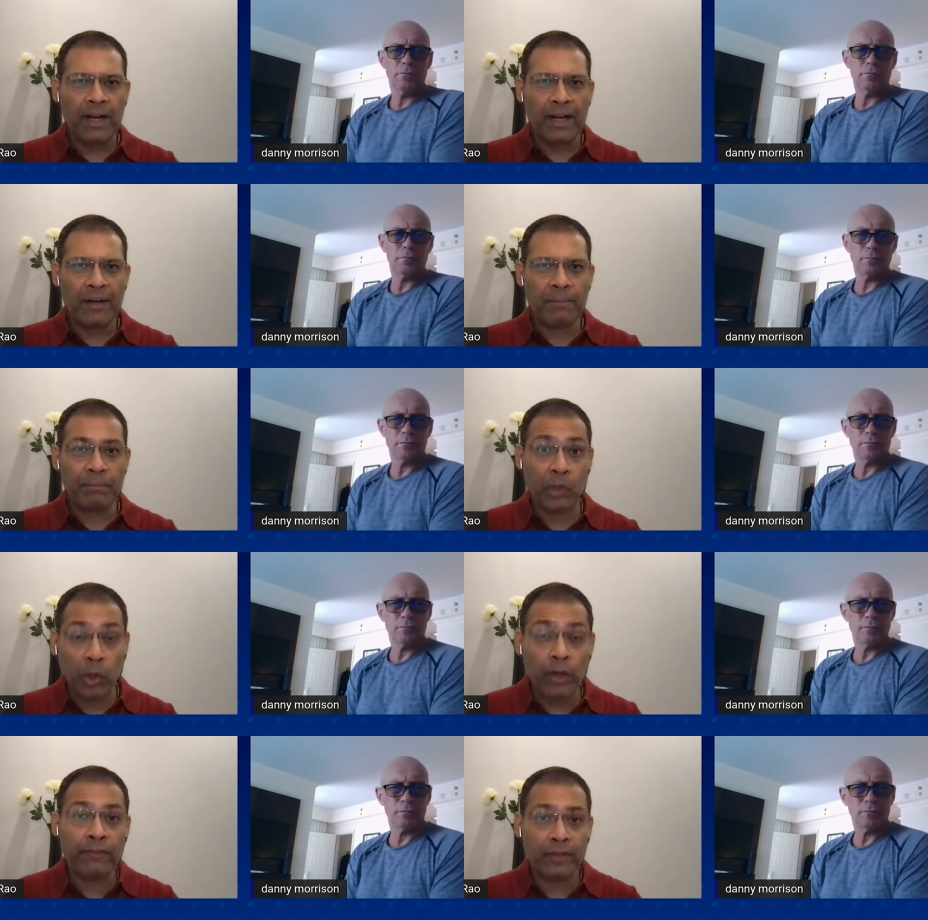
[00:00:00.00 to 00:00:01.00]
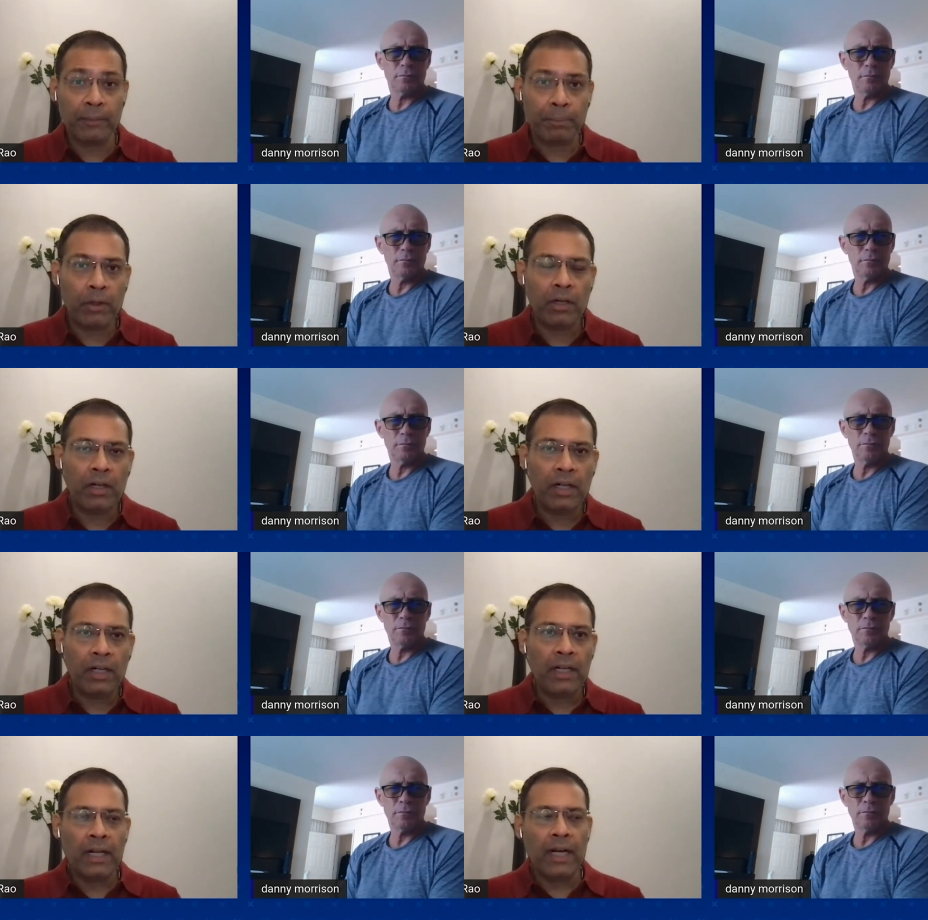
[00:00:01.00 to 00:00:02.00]
Speaker 1: uh, going for the pull,
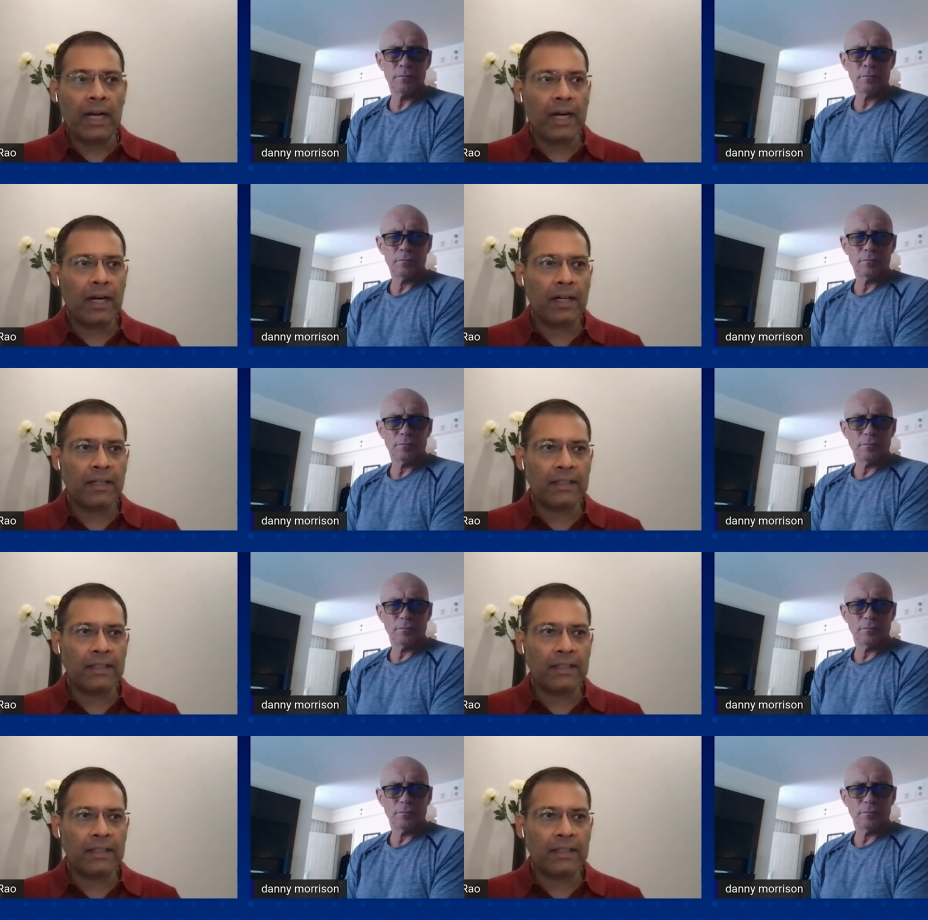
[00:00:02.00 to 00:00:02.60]
uh,